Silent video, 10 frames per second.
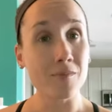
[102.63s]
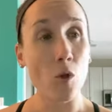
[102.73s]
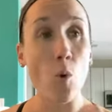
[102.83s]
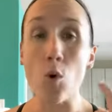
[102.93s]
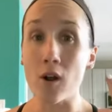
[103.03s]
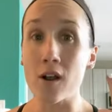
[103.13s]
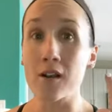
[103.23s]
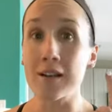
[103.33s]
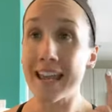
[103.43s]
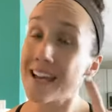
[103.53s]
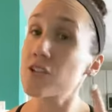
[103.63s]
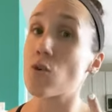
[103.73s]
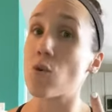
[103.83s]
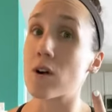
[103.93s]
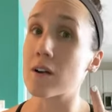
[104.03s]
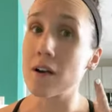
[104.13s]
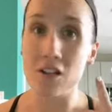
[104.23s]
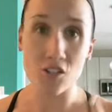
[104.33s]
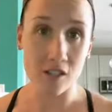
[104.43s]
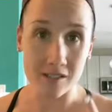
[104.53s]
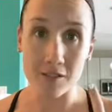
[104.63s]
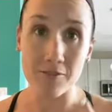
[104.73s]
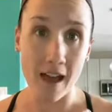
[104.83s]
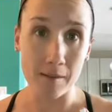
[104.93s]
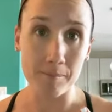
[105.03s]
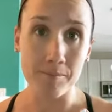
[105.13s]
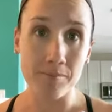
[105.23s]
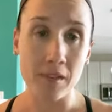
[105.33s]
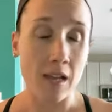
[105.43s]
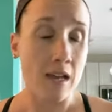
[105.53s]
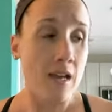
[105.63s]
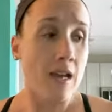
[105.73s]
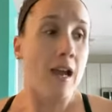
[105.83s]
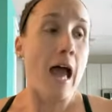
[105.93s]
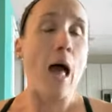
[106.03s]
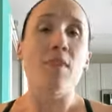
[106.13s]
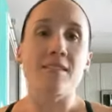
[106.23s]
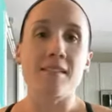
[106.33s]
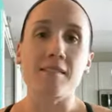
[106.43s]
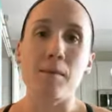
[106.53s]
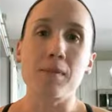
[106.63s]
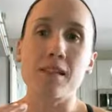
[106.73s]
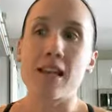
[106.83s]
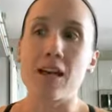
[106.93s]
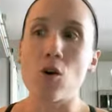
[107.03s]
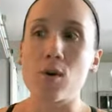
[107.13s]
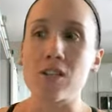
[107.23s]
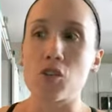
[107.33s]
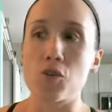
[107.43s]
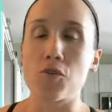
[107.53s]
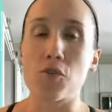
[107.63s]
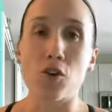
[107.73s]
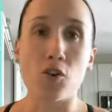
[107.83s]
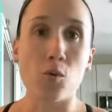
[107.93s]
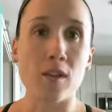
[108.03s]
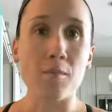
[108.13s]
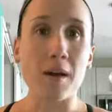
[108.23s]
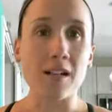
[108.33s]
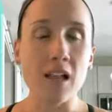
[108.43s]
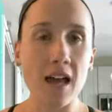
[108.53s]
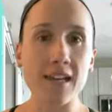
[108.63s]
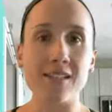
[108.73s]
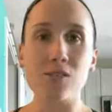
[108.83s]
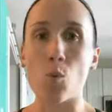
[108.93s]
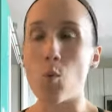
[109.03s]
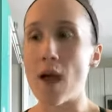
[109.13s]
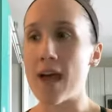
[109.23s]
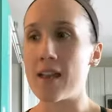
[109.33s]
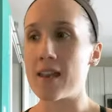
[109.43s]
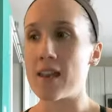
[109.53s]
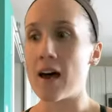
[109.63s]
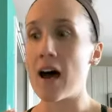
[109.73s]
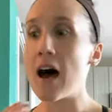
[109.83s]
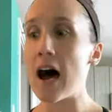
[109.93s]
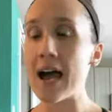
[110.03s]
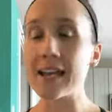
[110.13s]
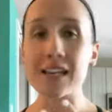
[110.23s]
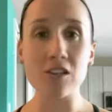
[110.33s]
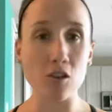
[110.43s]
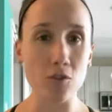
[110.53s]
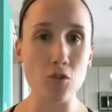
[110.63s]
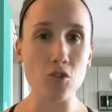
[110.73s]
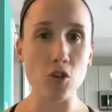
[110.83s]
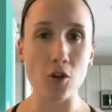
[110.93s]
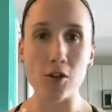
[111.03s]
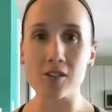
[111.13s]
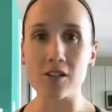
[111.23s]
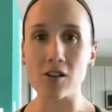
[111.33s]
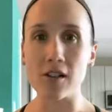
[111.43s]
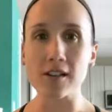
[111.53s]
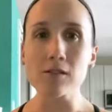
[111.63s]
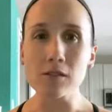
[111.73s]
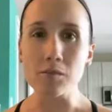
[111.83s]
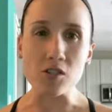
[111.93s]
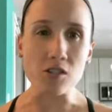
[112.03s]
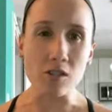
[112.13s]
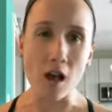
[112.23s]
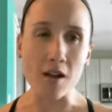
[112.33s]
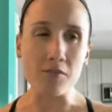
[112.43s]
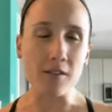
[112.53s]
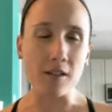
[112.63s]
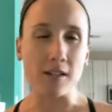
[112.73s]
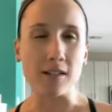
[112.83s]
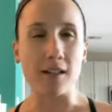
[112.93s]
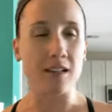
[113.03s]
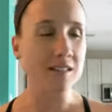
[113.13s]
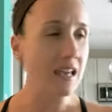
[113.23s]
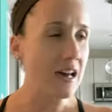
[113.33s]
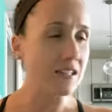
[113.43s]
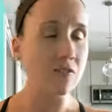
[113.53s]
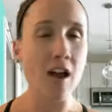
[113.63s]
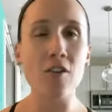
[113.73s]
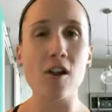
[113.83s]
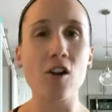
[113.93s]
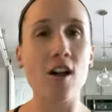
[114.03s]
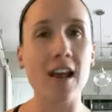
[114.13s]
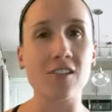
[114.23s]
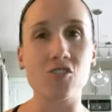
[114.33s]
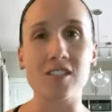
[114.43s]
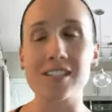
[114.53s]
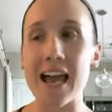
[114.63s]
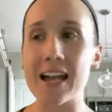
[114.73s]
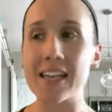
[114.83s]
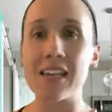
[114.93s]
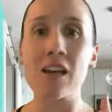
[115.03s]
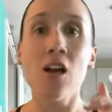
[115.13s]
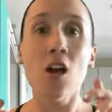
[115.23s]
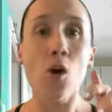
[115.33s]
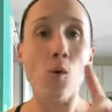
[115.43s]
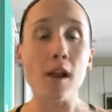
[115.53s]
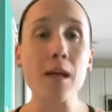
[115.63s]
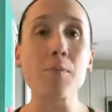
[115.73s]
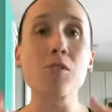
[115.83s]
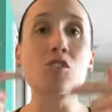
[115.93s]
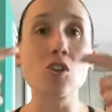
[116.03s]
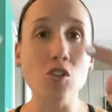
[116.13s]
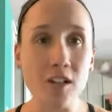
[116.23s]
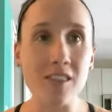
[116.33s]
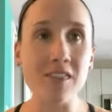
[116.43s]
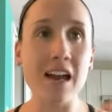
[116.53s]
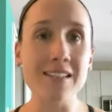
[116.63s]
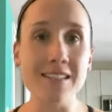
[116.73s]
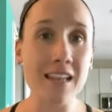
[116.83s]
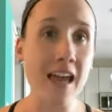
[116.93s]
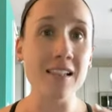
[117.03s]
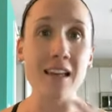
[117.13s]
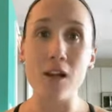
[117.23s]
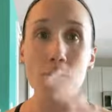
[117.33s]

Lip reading: or adjust the fat. And this is something that I go into further with my clients when I get their food journals and they're like, ooh, I'm just not feeling like that satisfied, or I got extra snacky. We're able to look at that and say like,